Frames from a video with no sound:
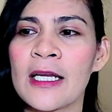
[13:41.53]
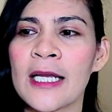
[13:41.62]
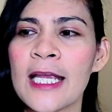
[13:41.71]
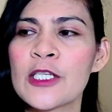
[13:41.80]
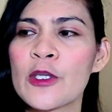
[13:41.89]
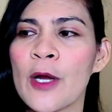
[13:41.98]

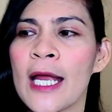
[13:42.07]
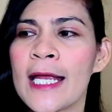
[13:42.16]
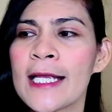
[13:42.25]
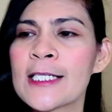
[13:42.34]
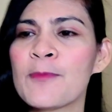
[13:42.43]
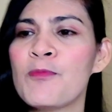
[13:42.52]
Okay, so
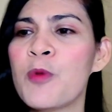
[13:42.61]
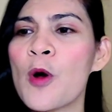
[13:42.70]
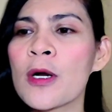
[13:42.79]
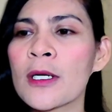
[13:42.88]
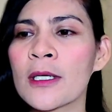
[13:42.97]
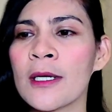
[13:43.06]
his
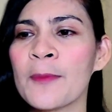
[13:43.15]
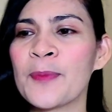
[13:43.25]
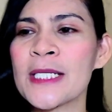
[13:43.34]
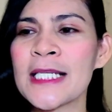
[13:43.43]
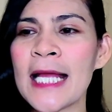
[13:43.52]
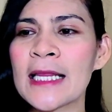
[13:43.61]
book
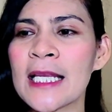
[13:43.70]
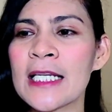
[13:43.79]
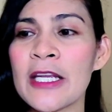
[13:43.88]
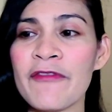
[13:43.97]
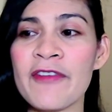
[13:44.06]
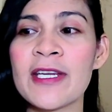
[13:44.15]
presented
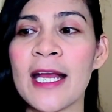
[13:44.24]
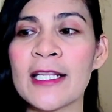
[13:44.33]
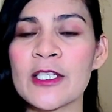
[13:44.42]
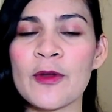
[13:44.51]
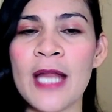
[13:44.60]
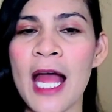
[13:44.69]

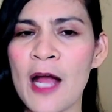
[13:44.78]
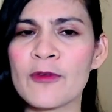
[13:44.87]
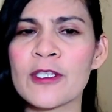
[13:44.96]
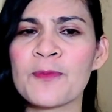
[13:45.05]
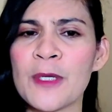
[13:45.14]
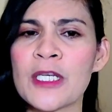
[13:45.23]
evidence on how
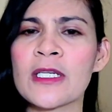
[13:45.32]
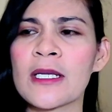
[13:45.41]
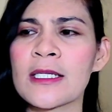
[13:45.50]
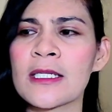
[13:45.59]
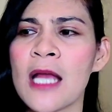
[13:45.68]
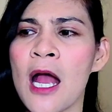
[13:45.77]

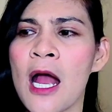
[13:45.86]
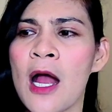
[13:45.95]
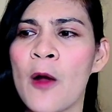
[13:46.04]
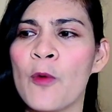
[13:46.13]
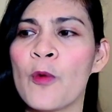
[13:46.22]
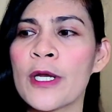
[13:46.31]
species
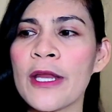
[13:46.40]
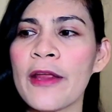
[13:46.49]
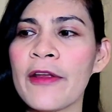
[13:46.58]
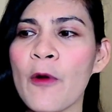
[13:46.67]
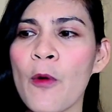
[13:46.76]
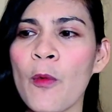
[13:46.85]
would
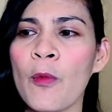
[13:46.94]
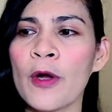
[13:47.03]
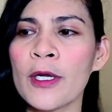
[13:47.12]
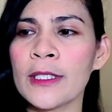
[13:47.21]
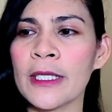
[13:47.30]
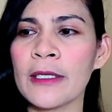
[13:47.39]

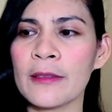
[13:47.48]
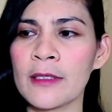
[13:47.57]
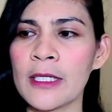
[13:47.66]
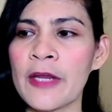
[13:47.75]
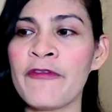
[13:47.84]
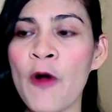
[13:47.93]

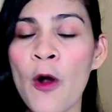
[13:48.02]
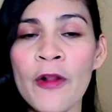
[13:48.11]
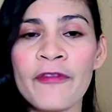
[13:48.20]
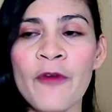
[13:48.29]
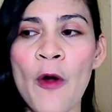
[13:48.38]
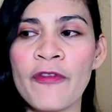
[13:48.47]

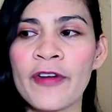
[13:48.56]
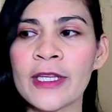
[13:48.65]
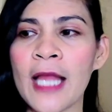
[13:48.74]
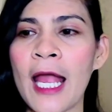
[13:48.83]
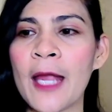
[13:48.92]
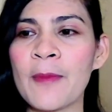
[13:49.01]
evolve over
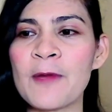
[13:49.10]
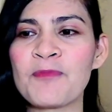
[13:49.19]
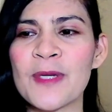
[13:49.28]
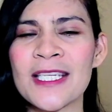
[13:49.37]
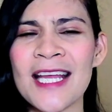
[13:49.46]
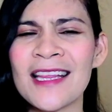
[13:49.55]
time and
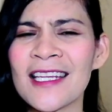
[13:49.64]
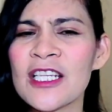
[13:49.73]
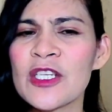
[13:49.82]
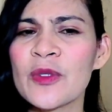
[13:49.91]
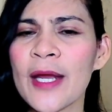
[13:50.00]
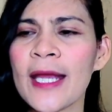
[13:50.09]
presented
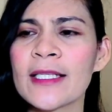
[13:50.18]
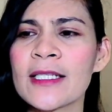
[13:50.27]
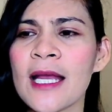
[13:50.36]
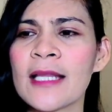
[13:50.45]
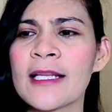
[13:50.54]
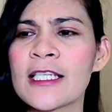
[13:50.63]
traits
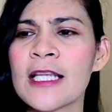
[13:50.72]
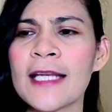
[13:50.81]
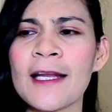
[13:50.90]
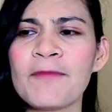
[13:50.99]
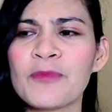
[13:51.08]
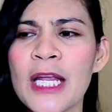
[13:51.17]
and this
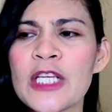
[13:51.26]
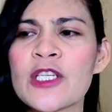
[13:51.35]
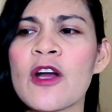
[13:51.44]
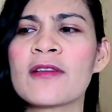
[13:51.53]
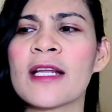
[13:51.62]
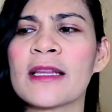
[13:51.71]

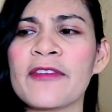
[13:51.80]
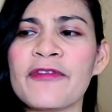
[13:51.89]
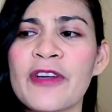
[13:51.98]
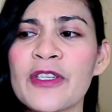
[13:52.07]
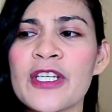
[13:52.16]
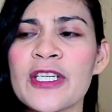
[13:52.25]
adaptation that
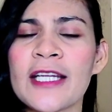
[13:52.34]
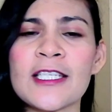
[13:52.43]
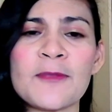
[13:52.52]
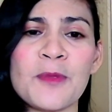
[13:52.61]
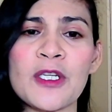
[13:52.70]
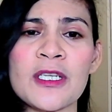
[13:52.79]
differentiate
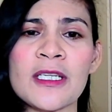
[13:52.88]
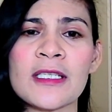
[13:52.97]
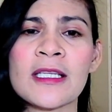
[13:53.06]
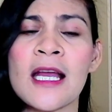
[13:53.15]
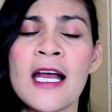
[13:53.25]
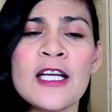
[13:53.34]

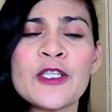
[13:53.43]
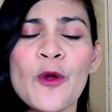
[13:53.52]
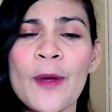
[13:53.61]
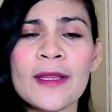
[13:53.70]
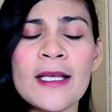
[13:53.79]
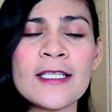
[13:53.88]
species. So
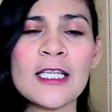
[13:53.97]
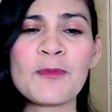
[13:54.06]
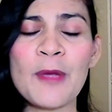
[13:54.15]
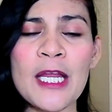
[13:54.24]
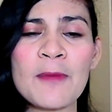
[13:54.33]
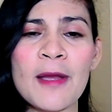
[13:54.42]
what does it
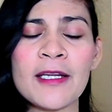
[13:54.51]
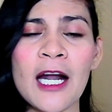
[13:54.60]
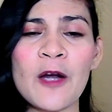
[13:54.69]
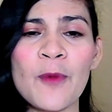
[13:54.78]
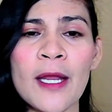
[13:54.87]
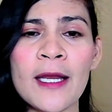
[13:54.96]
mean by
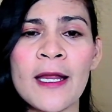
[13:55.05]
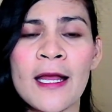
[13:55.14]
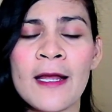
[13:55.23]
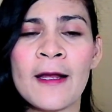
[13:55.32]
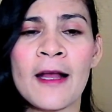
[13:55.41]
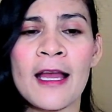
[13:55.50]
Darwin?
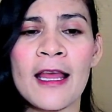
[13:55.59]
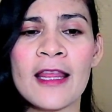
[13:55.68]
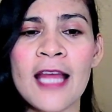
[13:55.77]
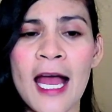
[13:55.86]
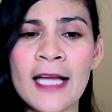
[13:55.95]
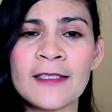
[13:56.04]

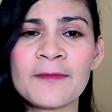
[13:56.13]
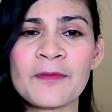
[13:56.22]
That